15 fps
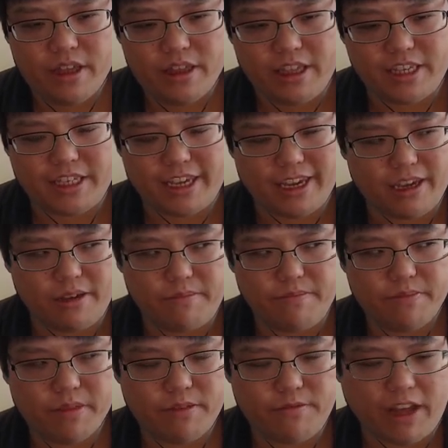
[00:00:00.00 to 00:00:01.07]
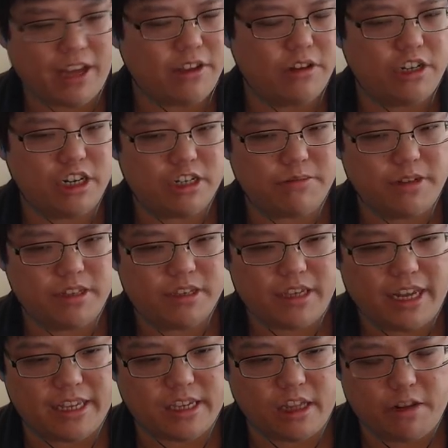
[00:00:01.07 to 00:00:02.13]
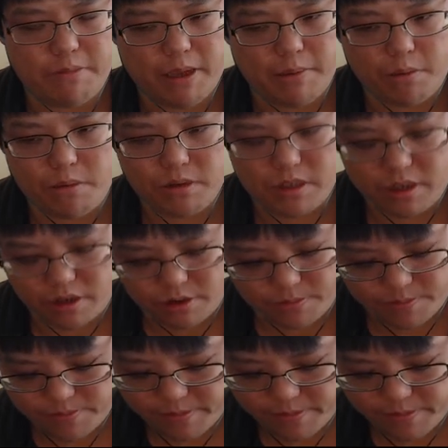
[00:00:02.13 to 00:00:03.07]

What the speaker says: the same value judgments as other people. So